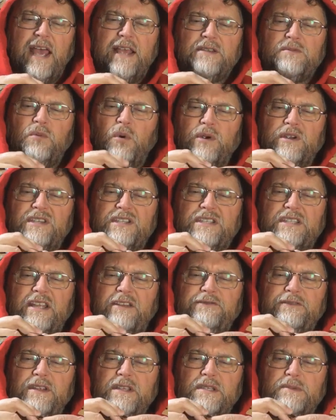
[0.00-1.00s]
has more
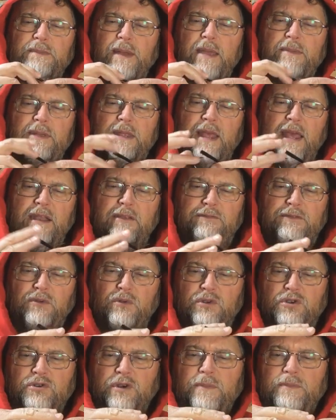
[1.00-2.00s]
stiffness maybe than if
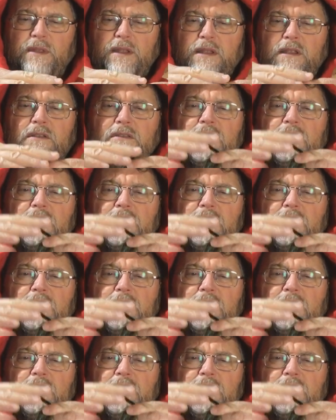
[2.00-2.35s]
you trimmed it,